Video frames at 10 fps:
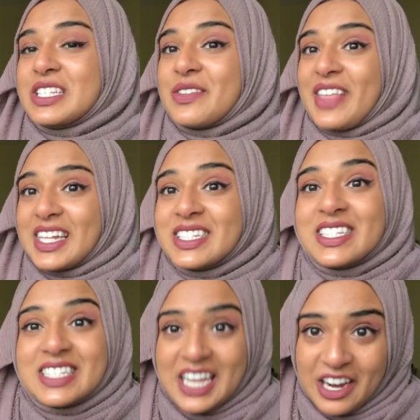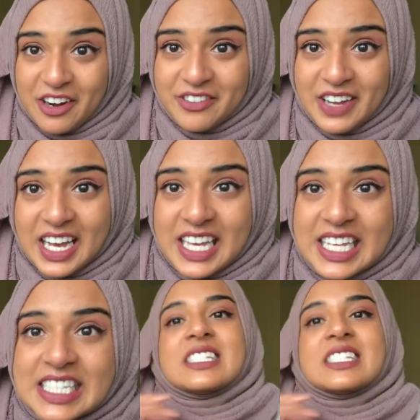So that's terrifying.